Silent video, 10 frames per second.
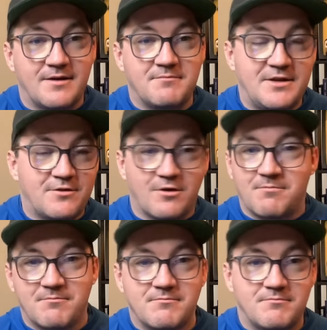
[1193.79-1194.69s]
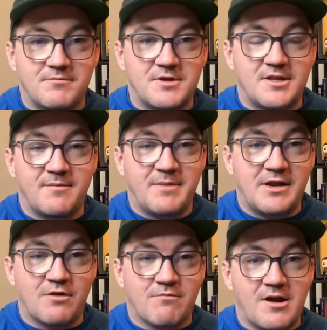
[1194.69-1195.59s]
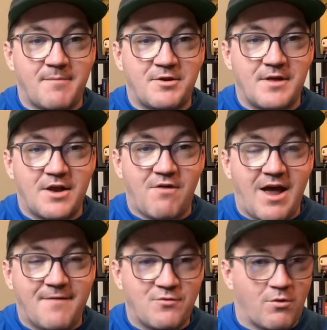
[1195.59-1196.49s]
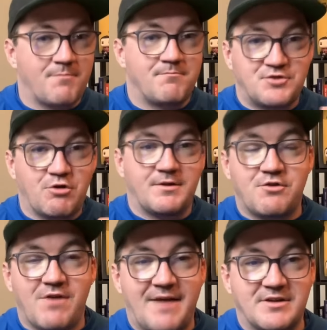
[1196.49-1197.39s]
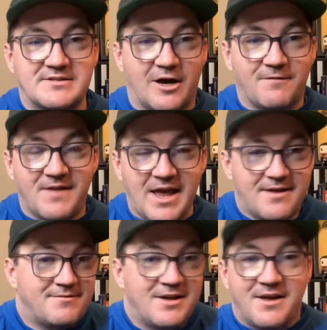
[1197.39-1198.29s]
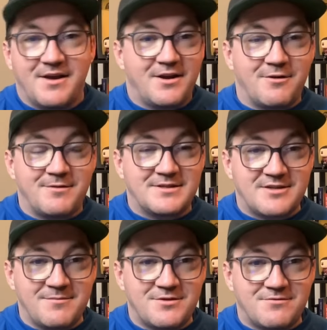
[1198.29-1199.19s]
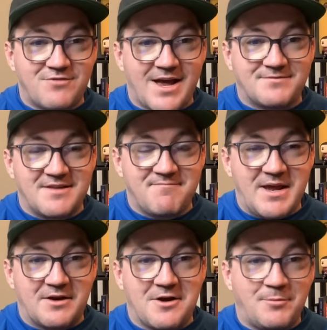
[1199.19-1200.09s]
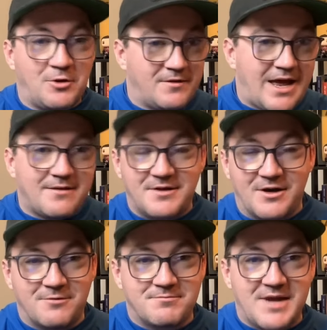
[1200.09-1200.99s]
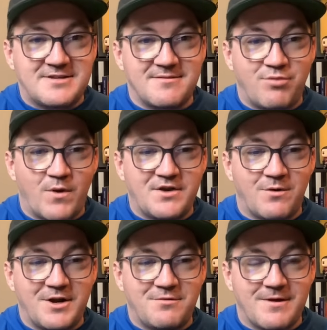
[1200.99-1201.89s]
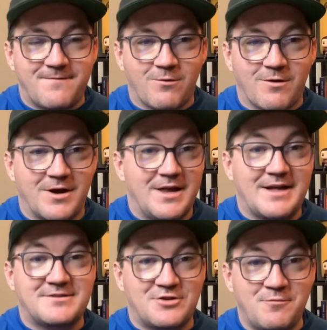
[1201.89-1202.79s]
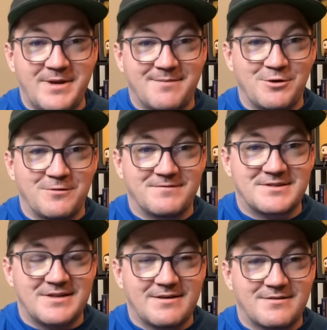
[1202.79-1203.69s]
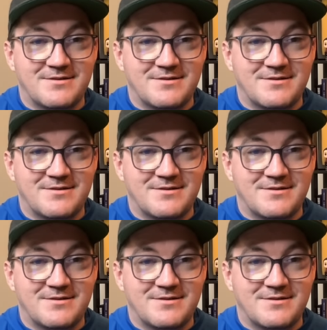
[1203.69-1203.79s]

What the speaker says: either in the immediate run up to that draft or during the draft itself. And, in some of the drafts, they've made a couple. Case in point, 2024, that's 2 big moves that